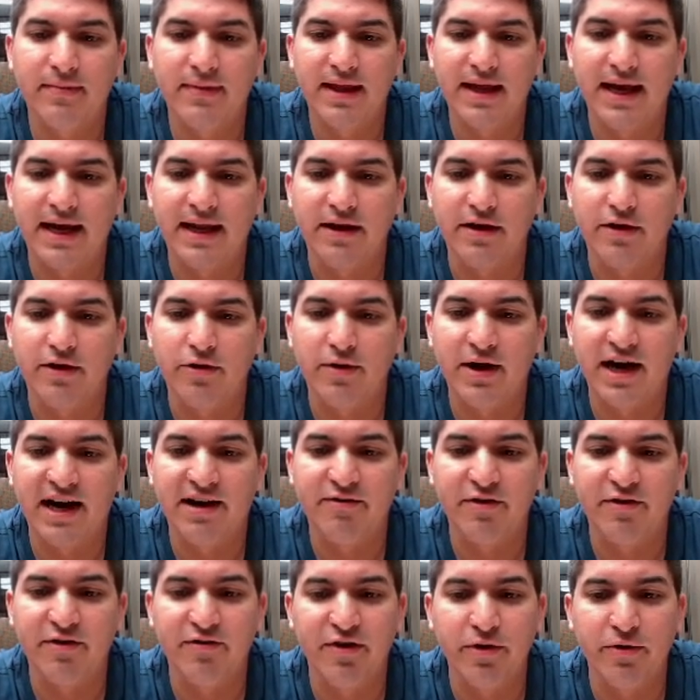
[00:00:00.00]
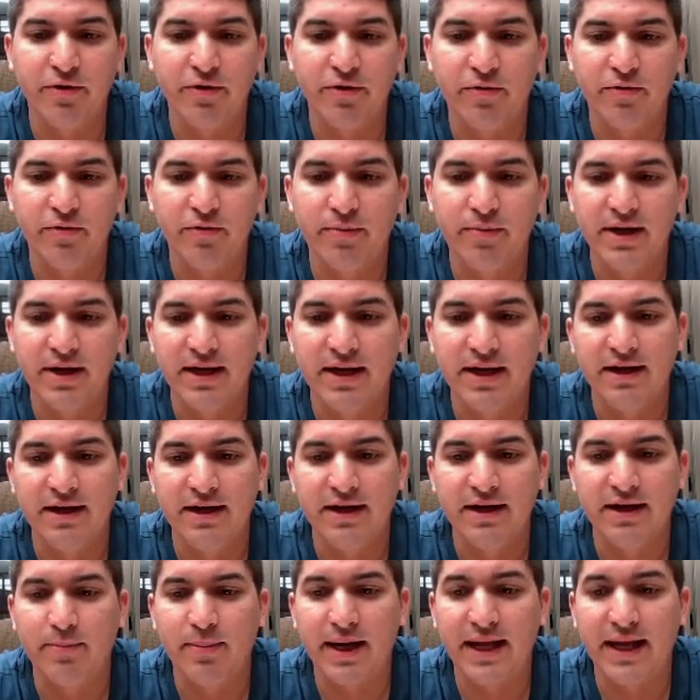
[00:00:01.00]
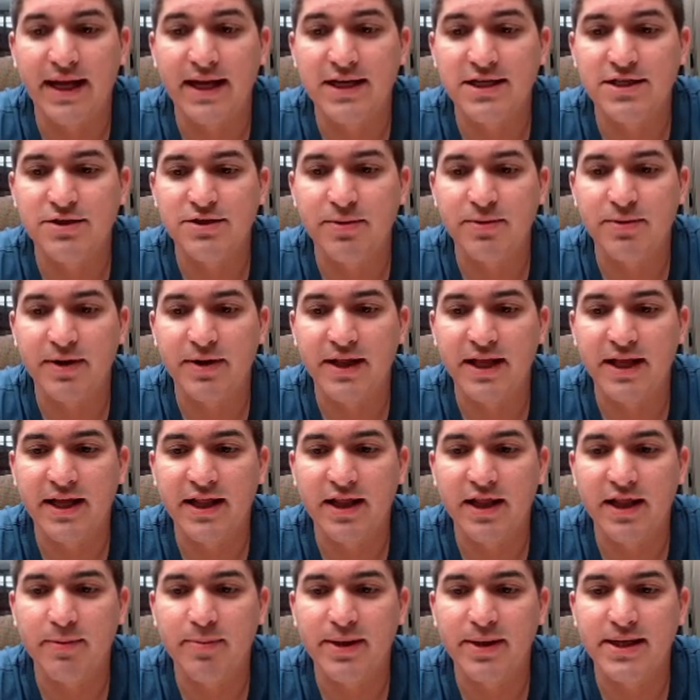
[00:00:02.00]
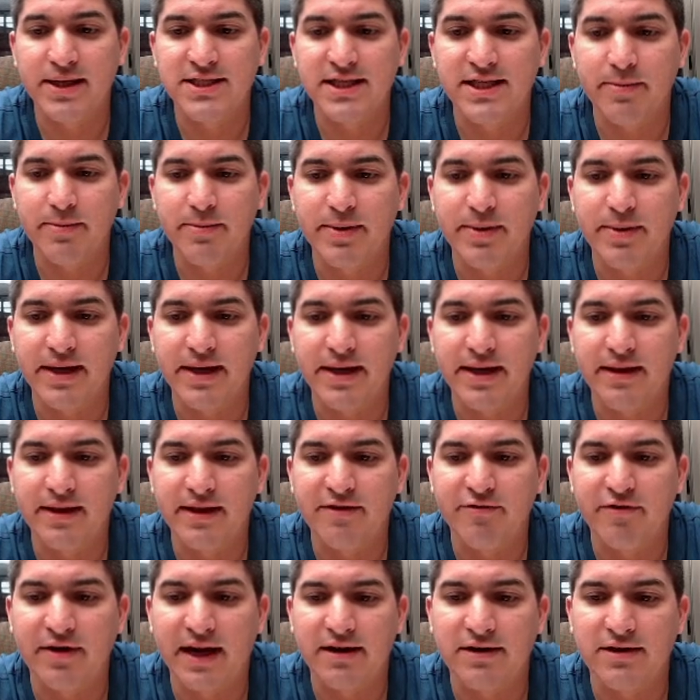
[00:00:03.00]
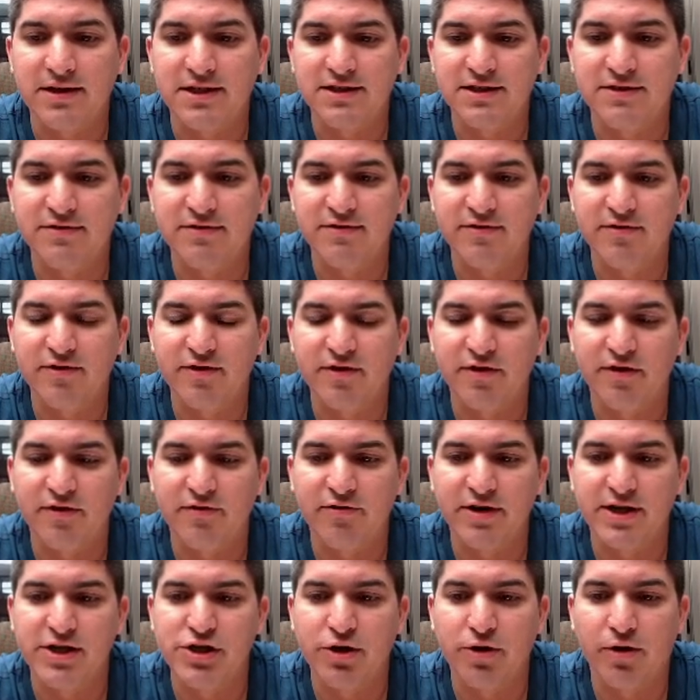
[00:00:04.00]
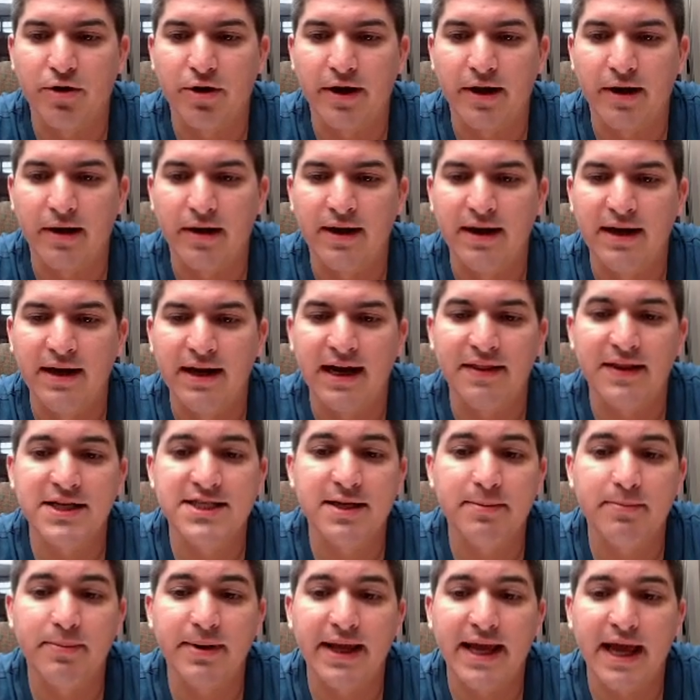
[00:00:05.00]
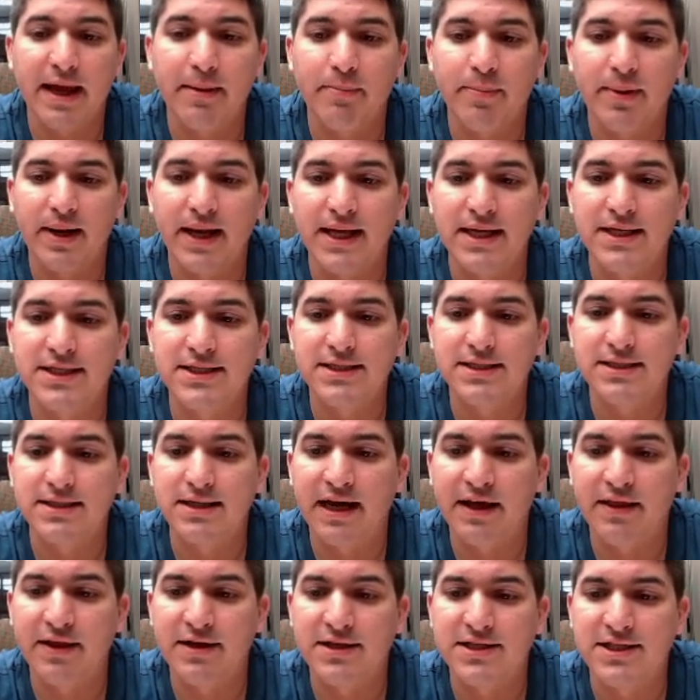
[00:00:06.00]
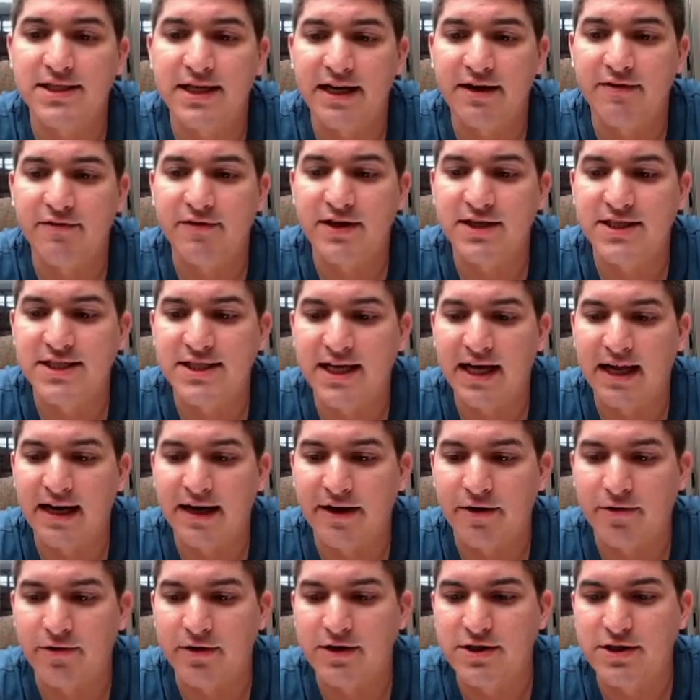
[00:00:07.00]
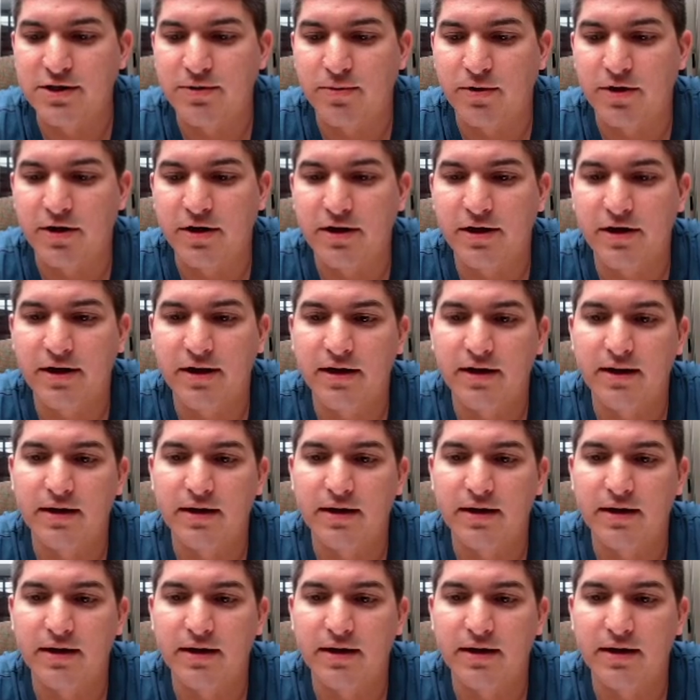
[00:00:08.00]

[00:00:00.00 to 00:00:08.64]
And you have a few planes within the PCB, the different layers for each coil. And these simply get placed either side of the cell in order to work.